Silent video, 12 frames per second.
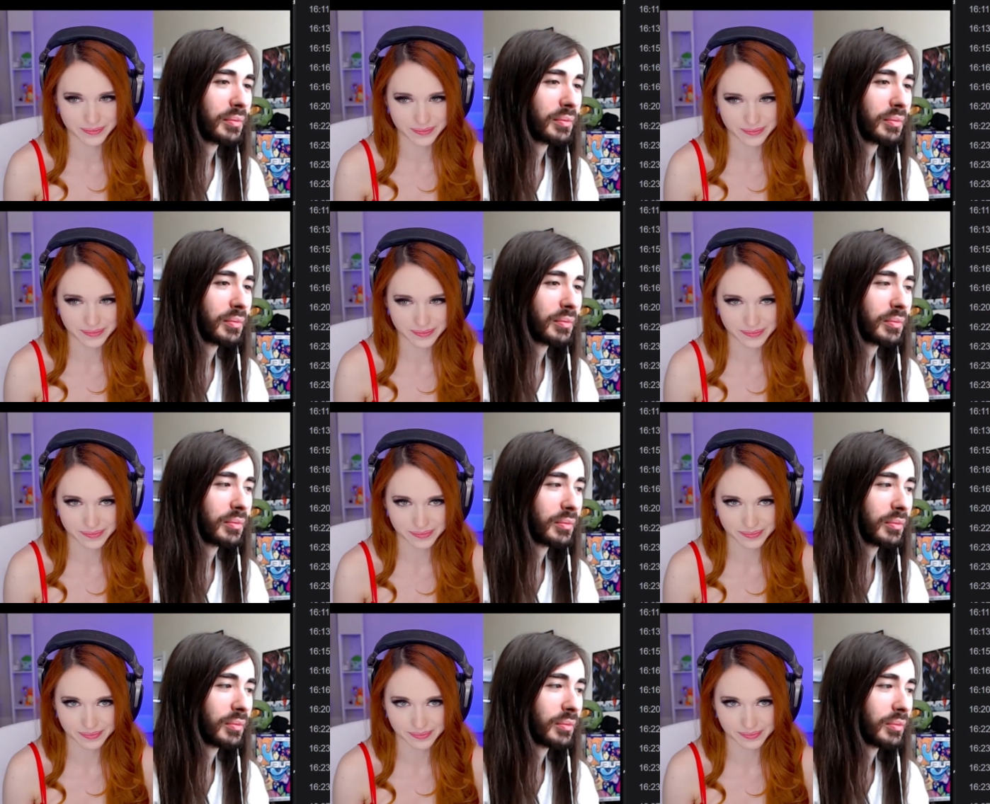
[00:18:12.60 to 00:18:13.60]

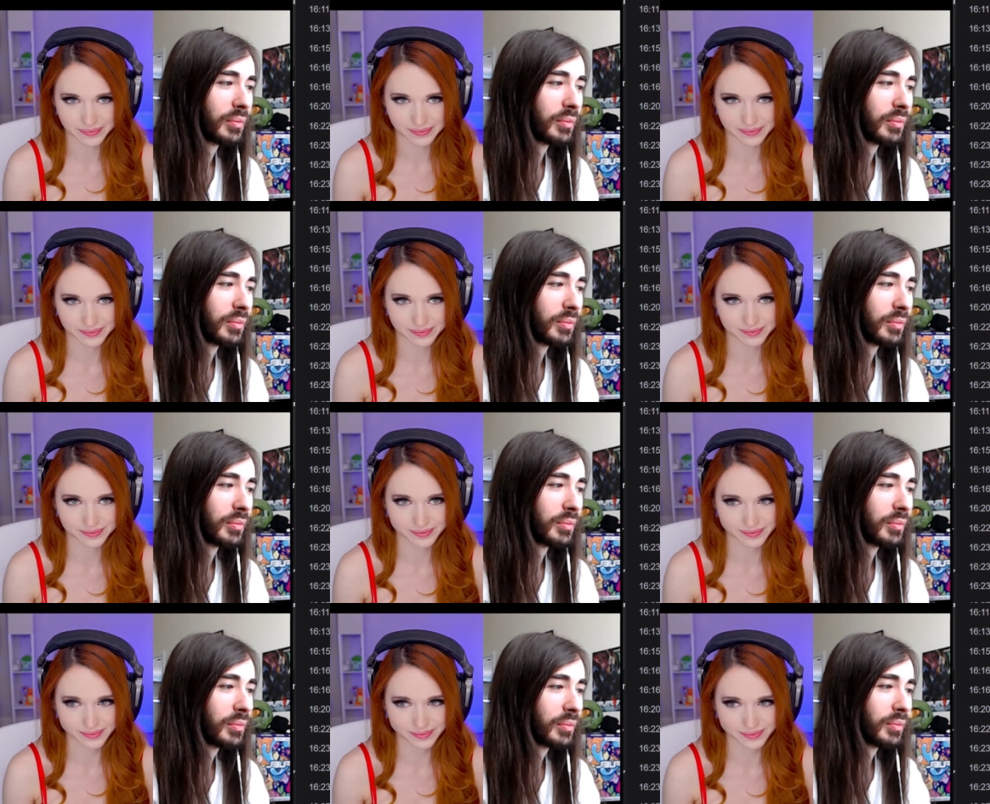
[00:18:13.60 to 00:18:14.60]

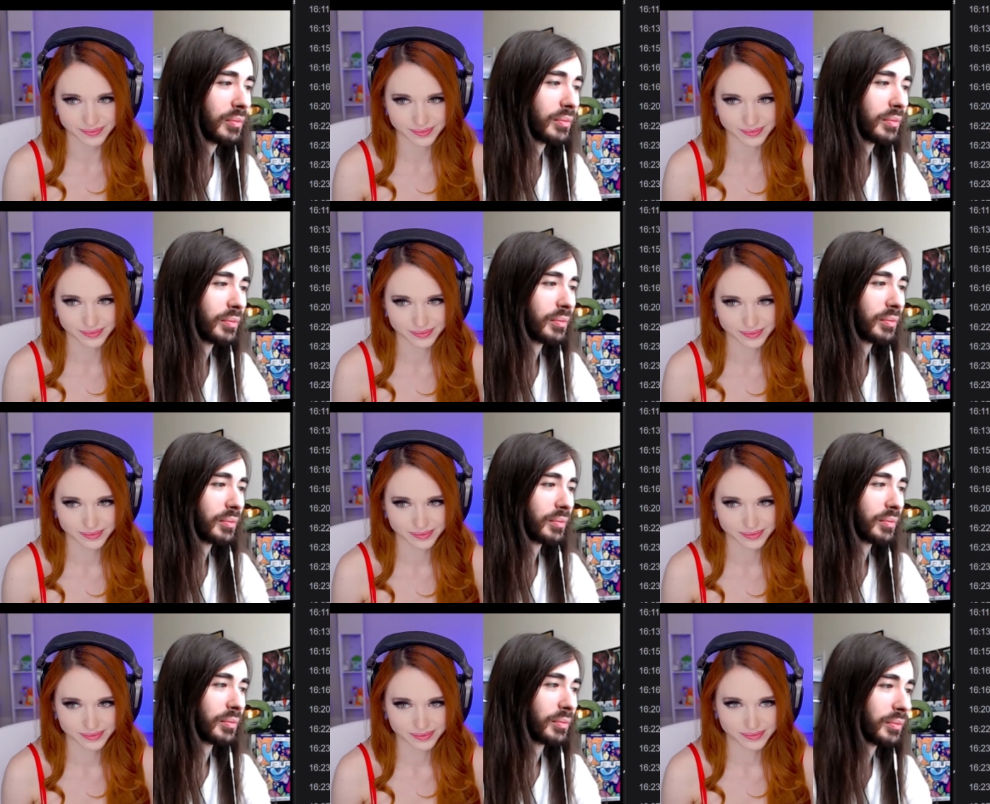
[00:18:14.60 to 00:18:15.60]

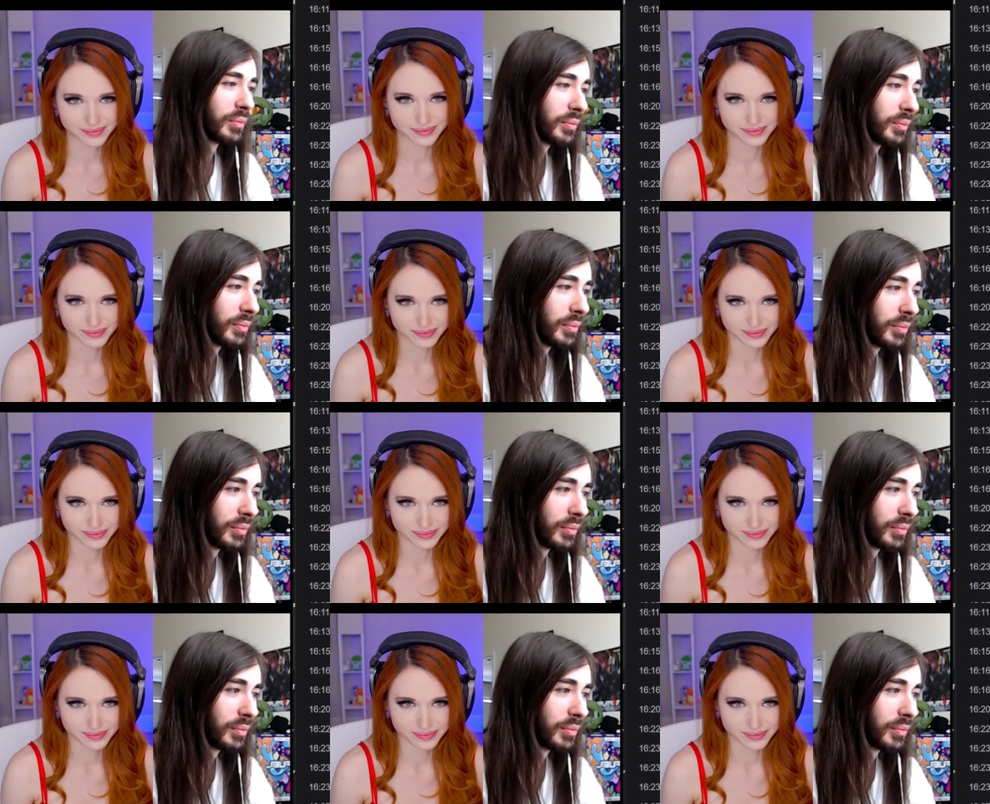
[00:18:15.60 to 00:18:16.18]
[no speech]